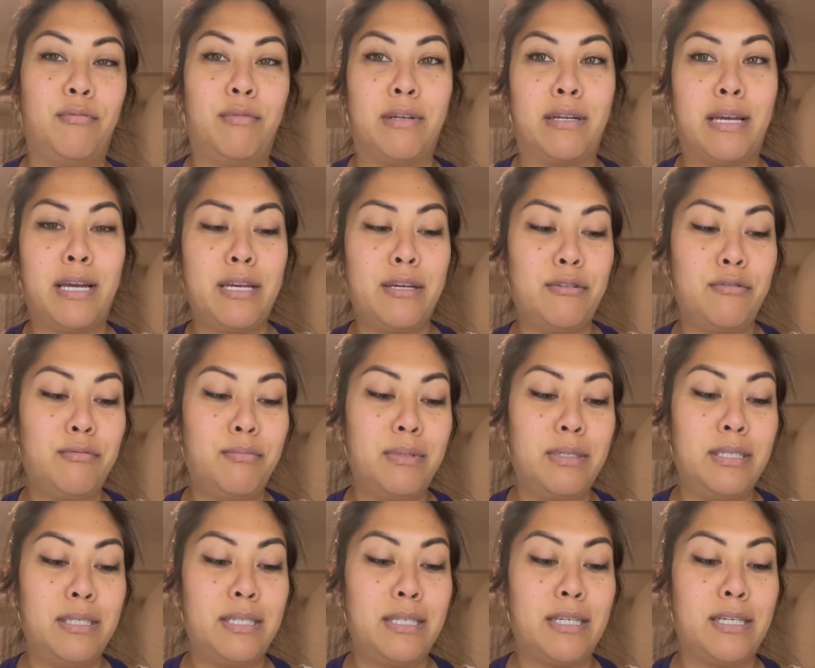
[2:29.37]
I
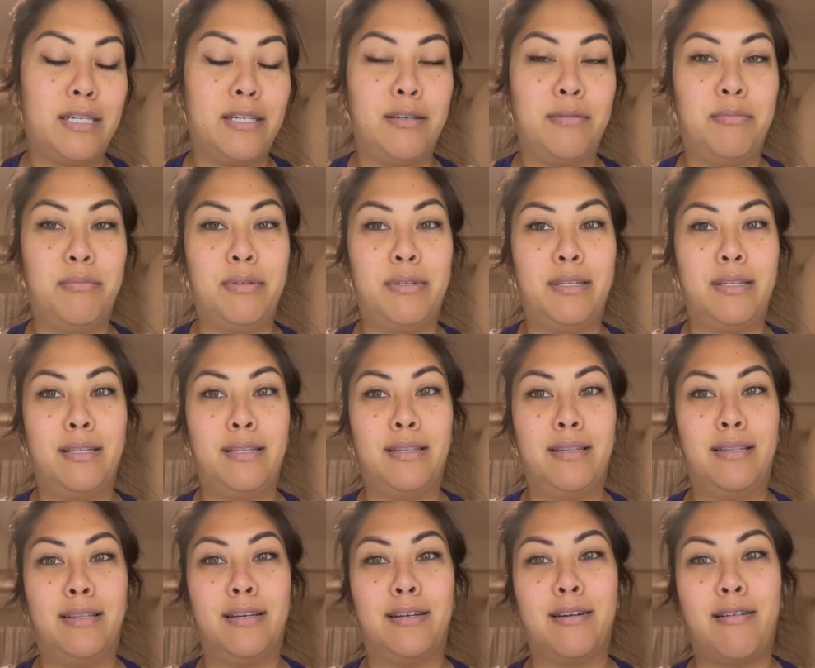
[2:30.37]
opened up
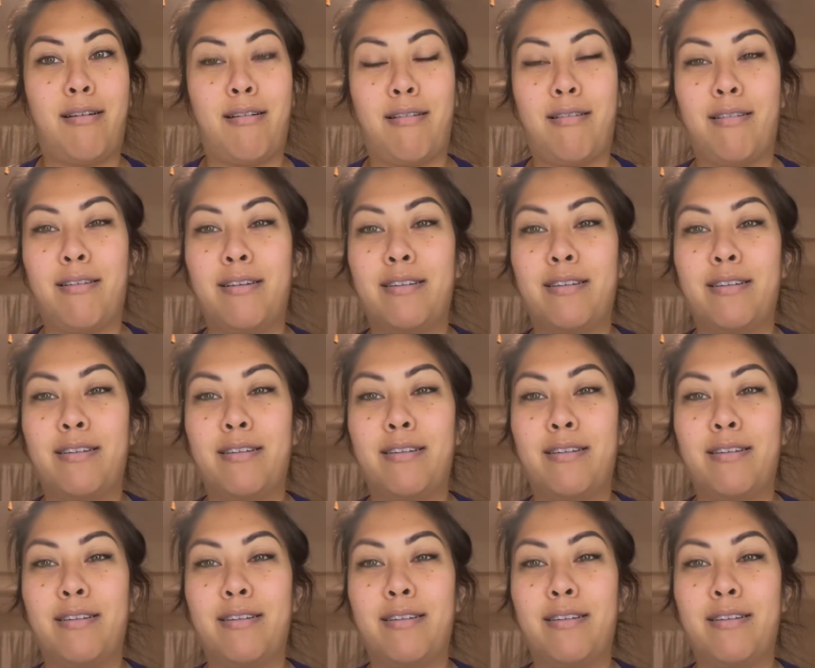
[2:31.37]
the card,